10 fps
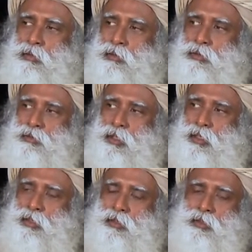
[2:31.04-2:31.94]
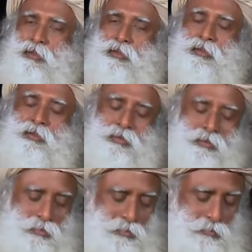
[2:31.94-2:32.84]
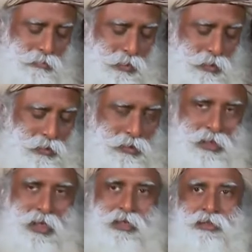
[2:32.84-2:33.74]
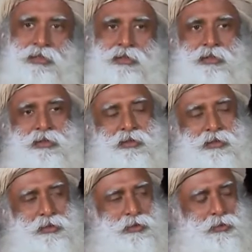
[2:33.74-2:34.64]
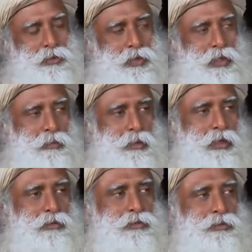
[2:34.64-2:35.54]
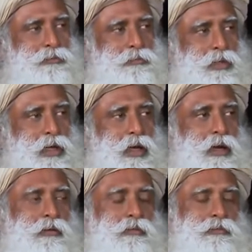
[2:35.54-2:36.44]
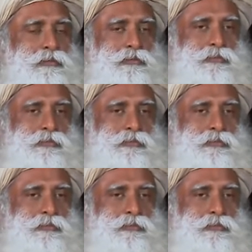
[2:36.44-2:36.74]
Today, modern science is talking about how